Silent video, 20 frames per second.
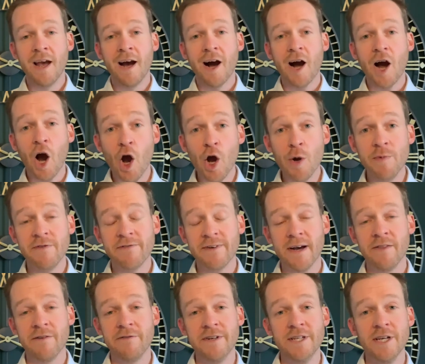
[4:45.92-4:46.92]
I hope you
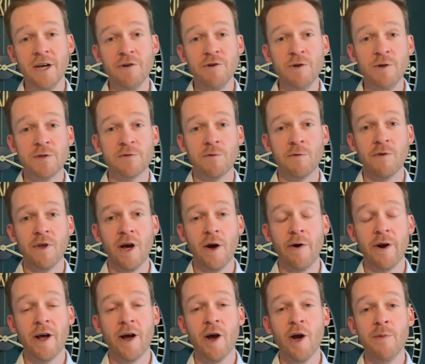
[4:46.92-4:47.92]
found the video useful though,
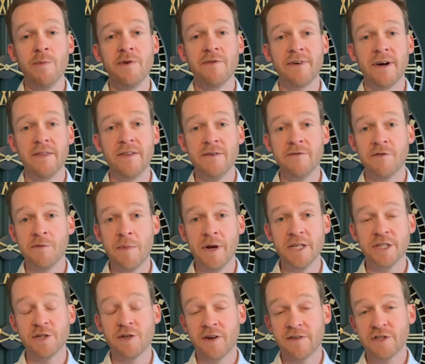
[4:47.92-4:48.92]
and I hope you found the
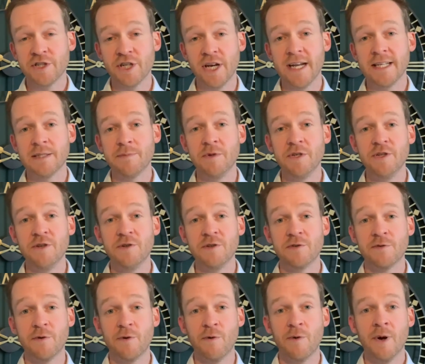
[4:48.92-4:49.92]
information I've shared to be
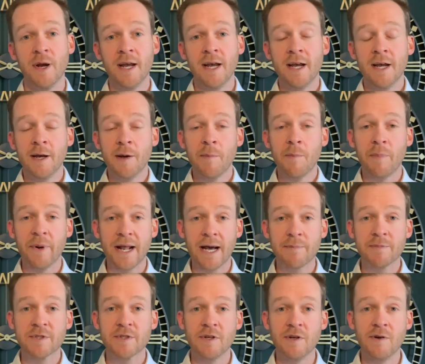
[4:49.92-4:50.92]
useful. But
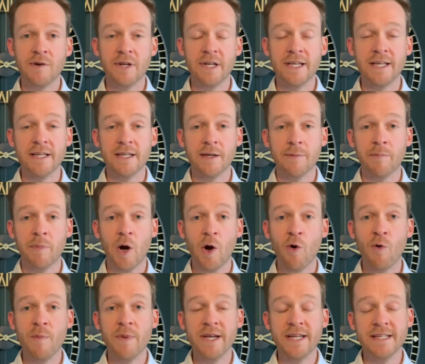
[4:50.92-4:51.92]
absolutely, by
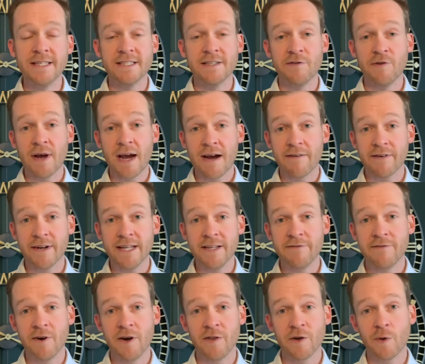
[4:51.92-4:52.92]
all means, if you have any
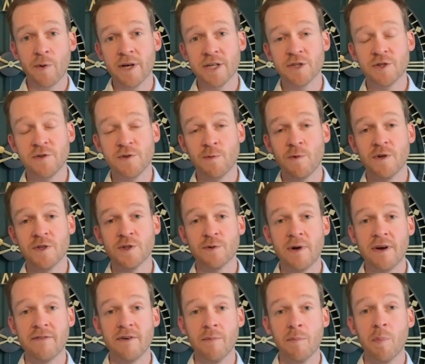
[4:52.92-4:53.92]
further questions
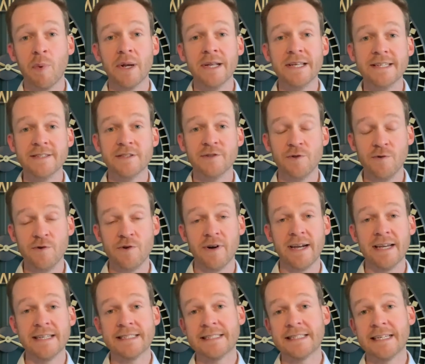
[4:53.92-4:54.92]
whatsoever, please do not
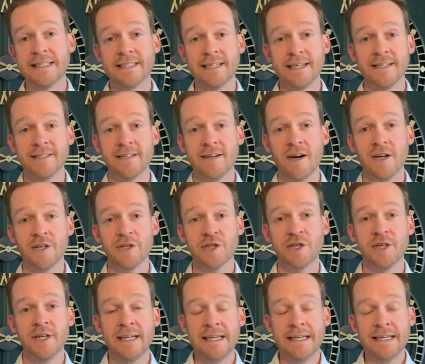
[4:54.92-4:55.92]
hesitate to get in
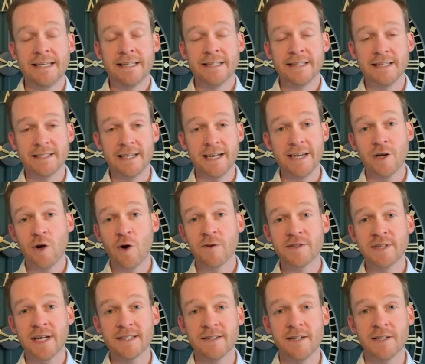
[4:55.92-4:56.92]
touch. There's a
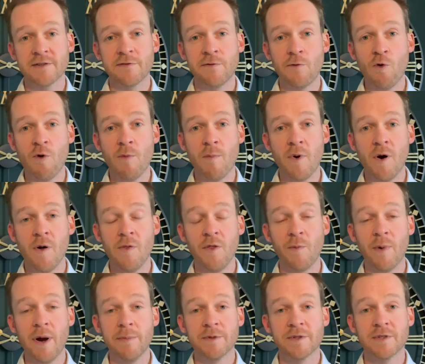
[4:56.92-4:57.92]
contact us form on the
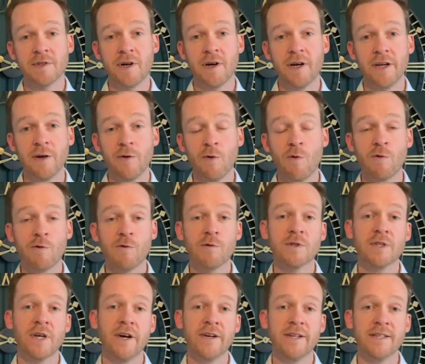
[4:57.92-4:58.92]
website, or
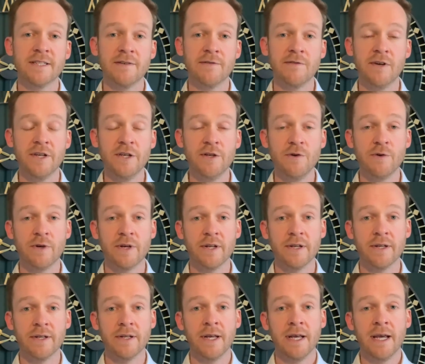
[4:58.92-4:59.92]
alternatively, you
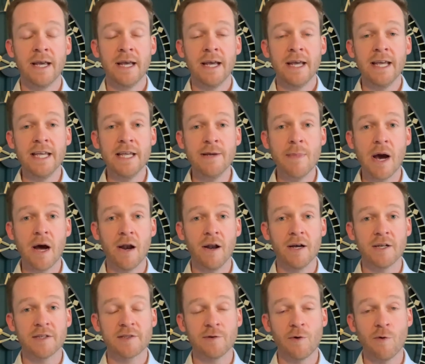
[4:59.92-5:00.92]
can email
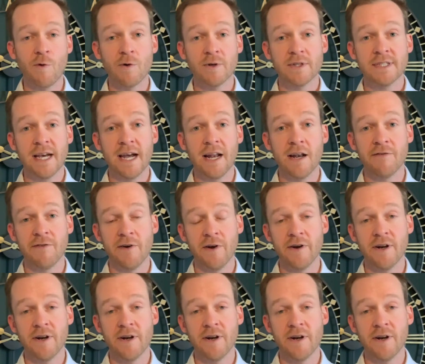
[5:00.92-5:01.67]
us or telephone